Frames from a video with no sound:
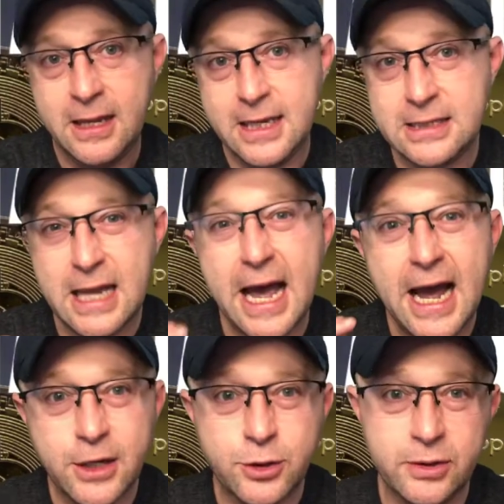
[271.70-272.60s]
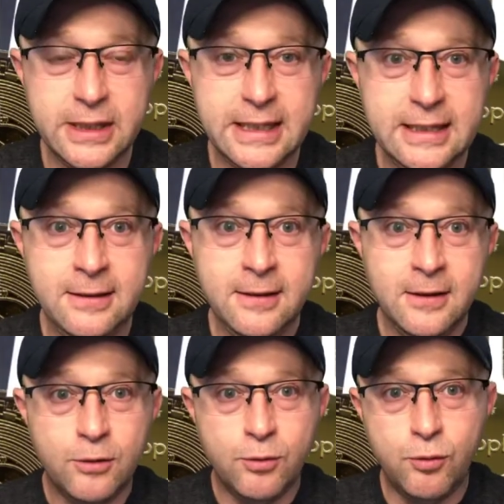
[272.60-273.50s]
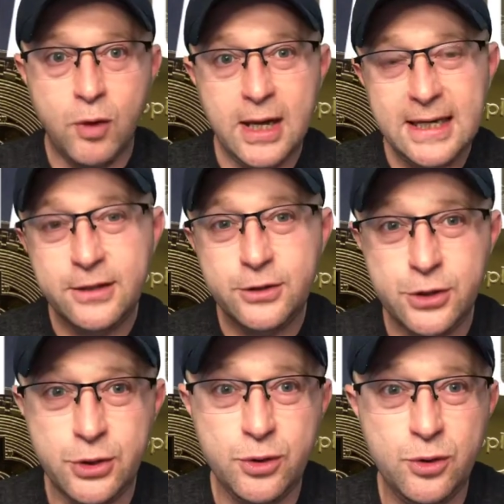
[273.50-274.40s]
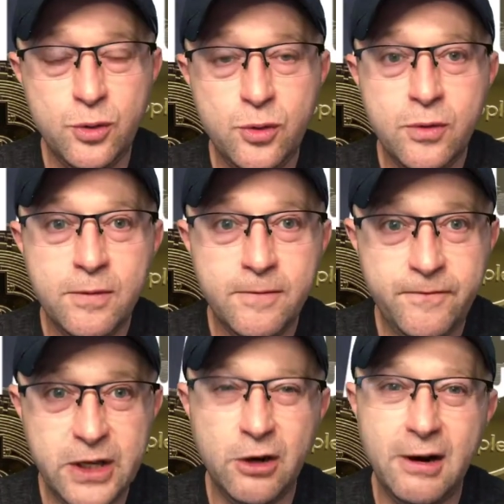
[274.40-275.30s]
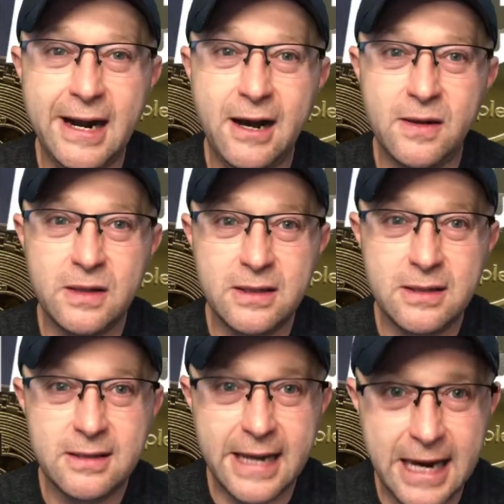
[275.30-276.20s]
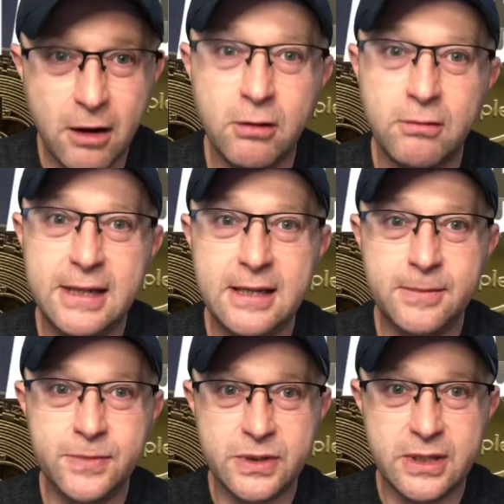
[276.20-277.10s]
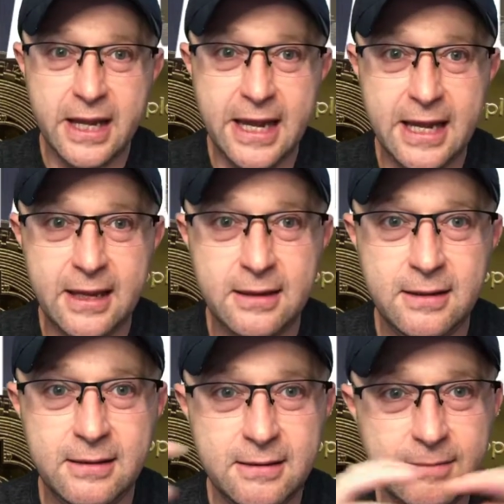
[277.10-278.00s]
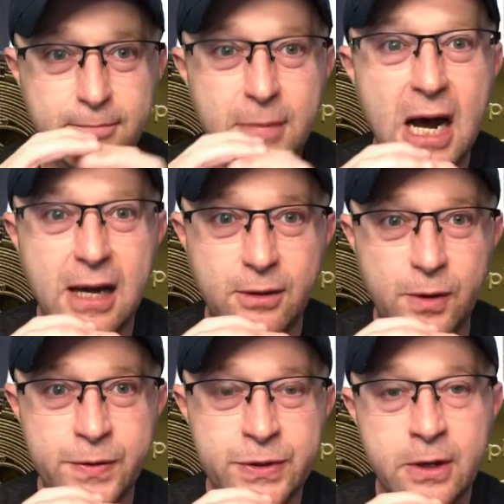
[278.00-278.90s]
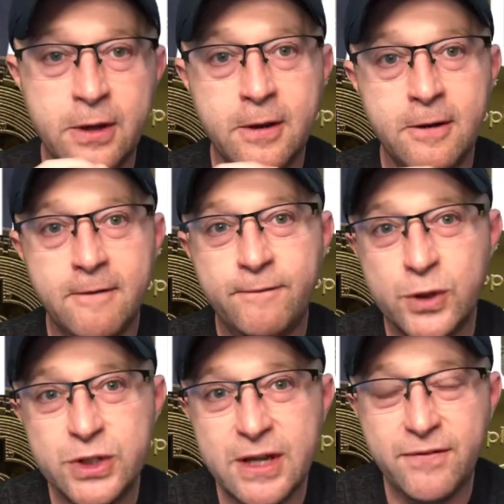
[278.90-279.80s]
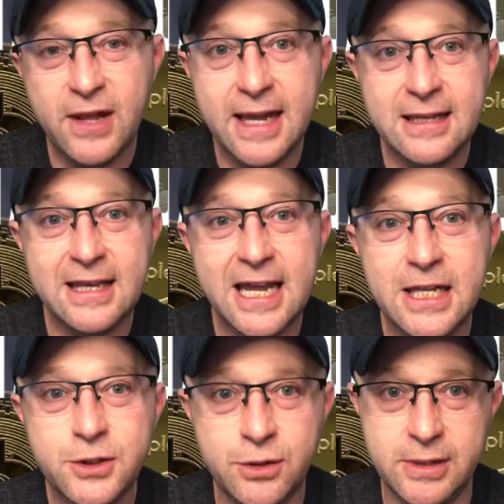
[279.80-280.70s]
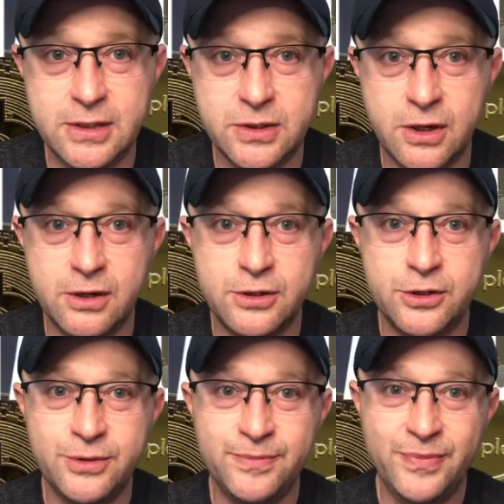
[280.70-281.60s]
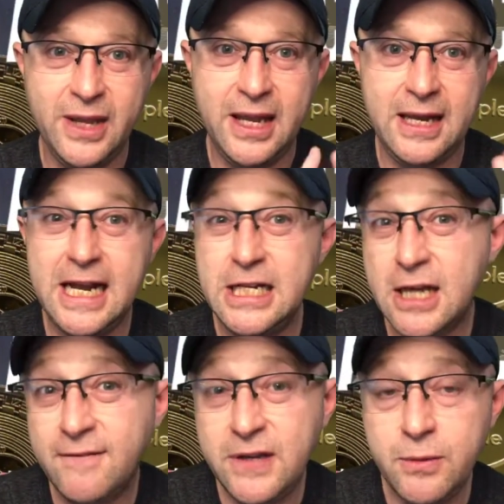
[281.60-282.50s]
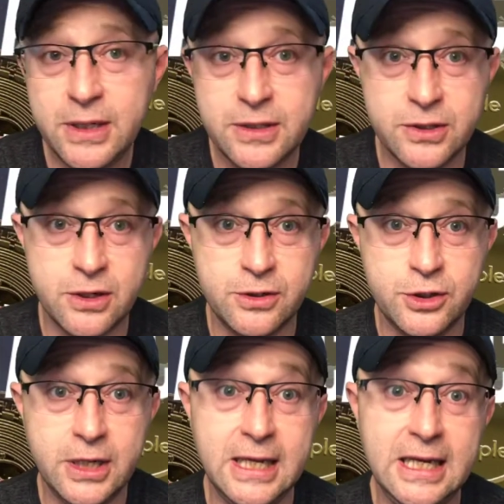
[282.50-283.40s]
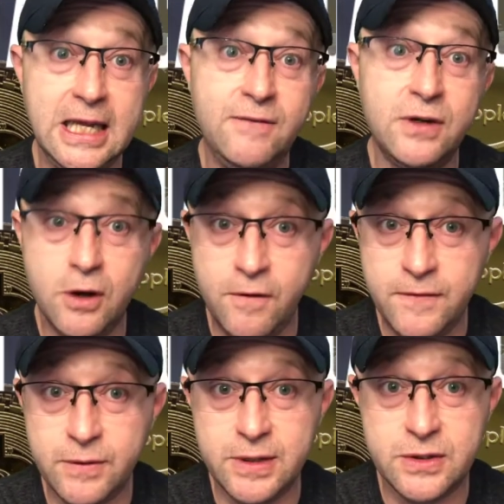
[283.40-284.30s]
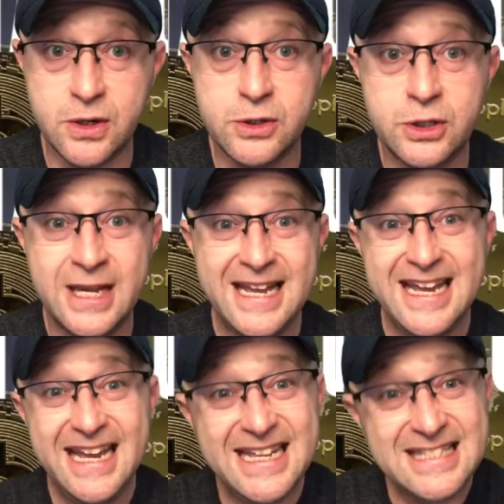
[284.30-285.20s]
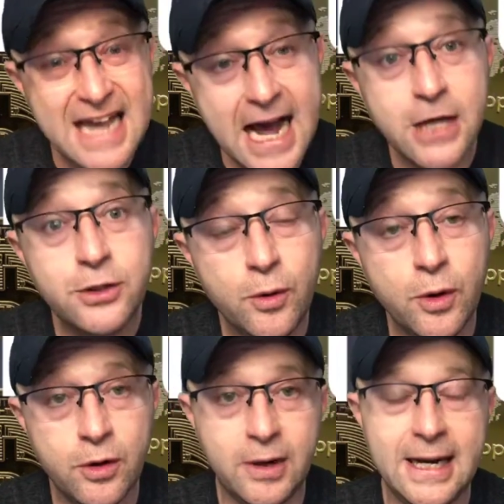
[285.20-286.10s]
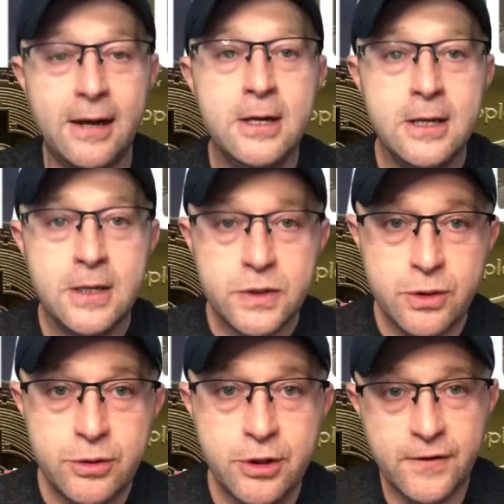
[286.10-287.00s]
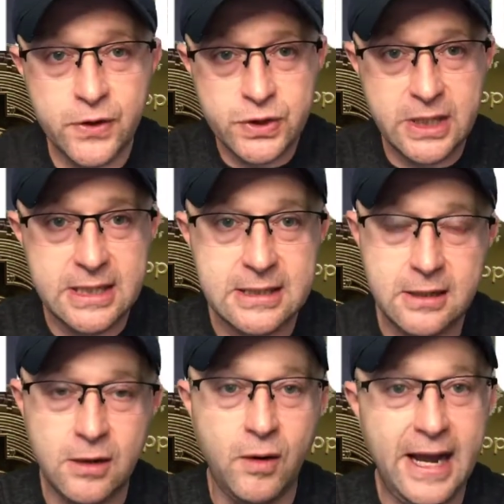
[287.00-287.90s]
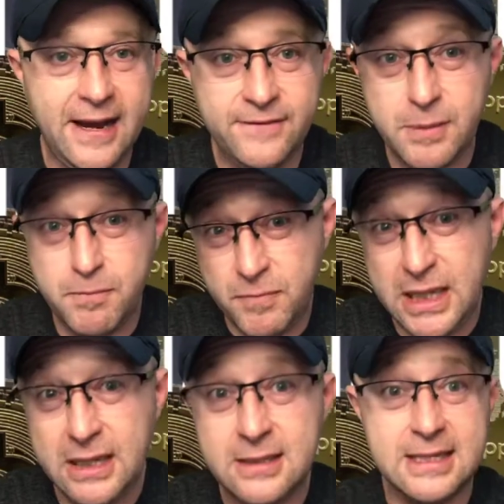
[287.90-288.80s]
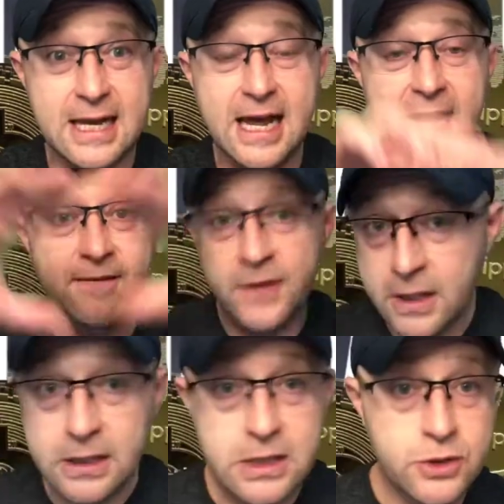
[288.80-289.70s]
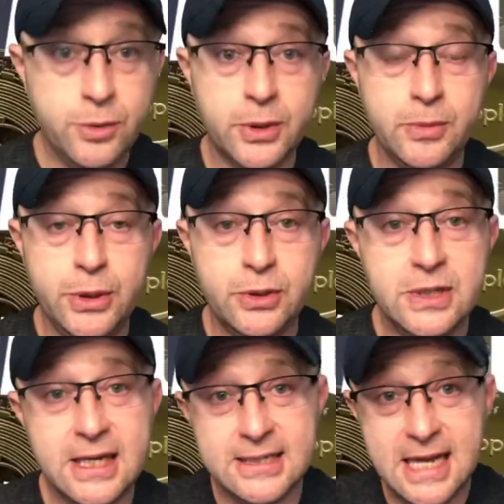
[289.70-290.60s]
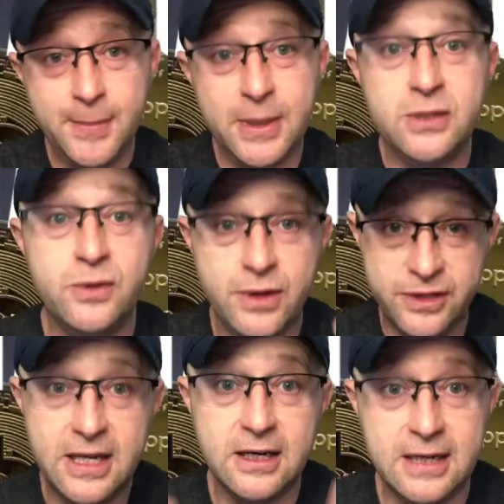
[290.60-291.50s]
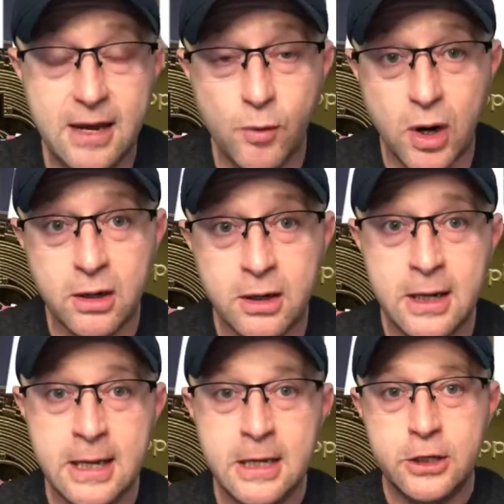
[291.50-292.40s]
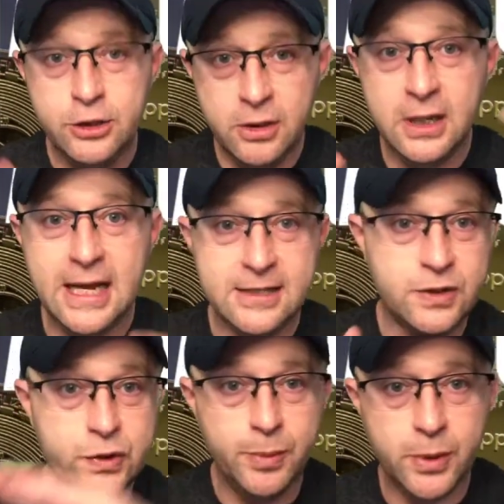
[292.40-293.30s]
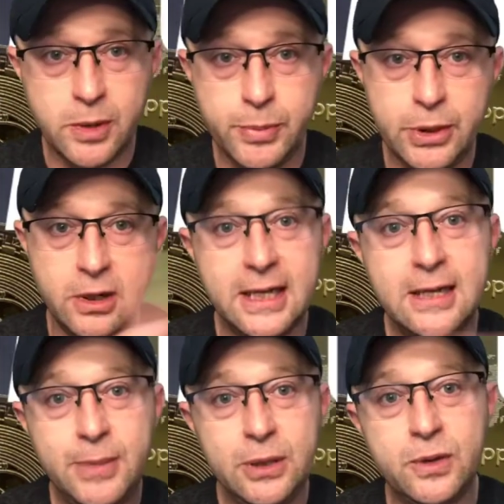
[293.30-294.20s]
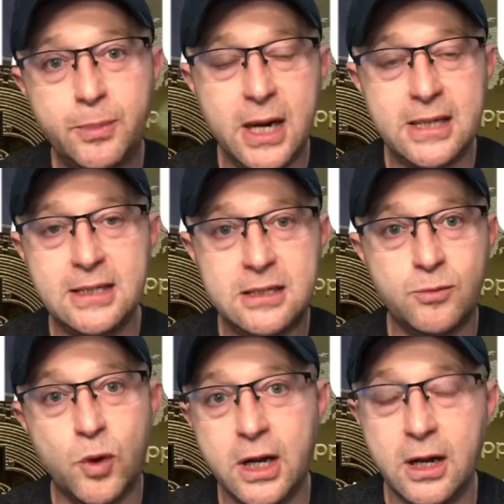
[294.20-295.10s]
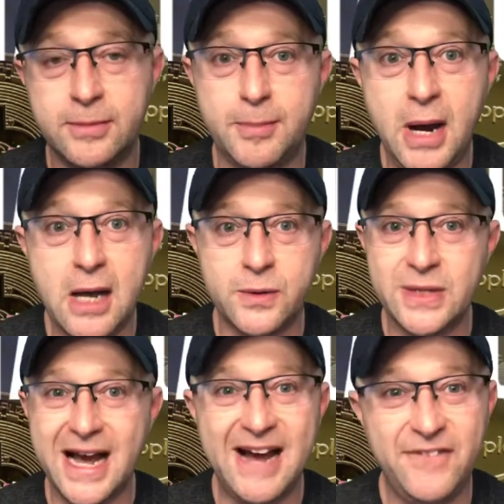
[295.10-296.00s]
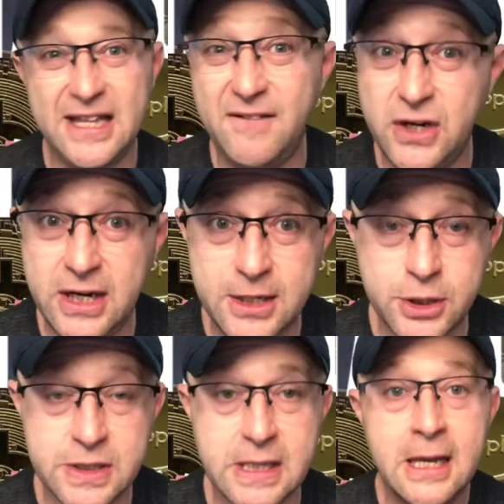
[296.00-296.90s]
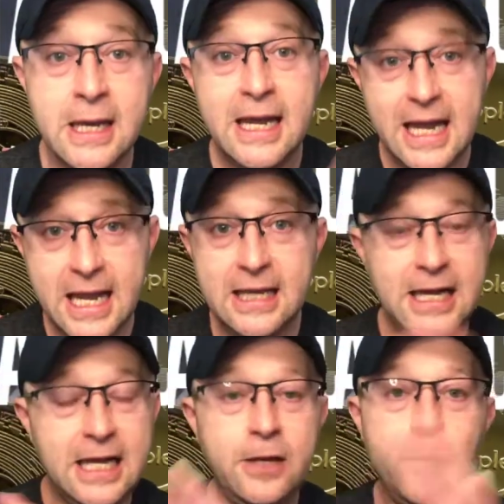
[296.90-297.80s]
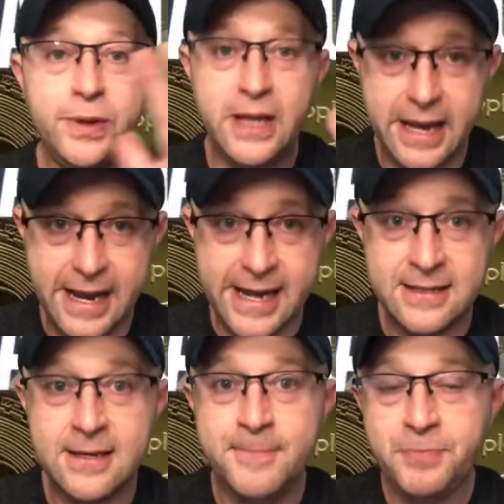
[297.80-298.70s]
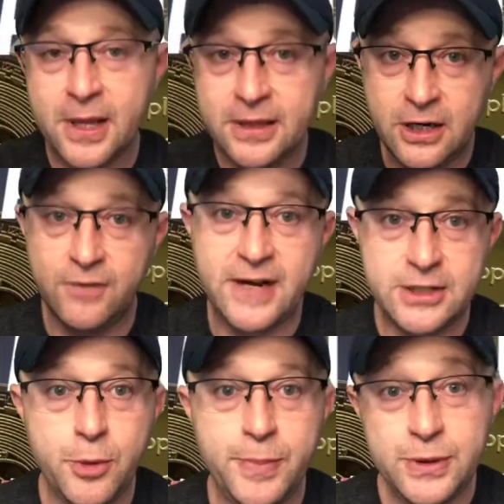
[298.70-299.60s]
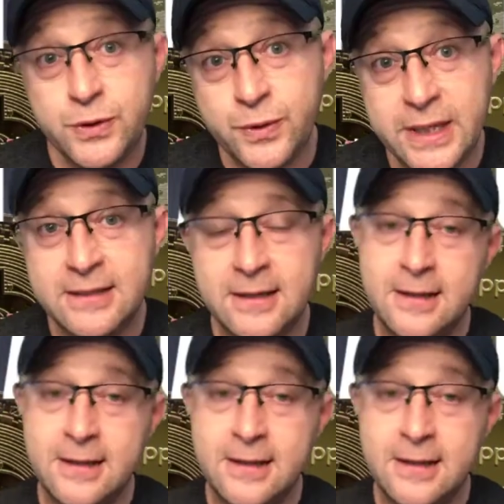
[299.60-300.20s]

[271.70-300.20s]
is actually running to figure out algorithms and models for stuff like cancer research and HIV research and even COVID research. It's actually going on right now. So universities that don't have the means to have these supercomputers, they can tap into a theta network, utilize the supercomputer, and it can be doing the process and working up the models. I find that very interesting. And anyone that has their device open to it,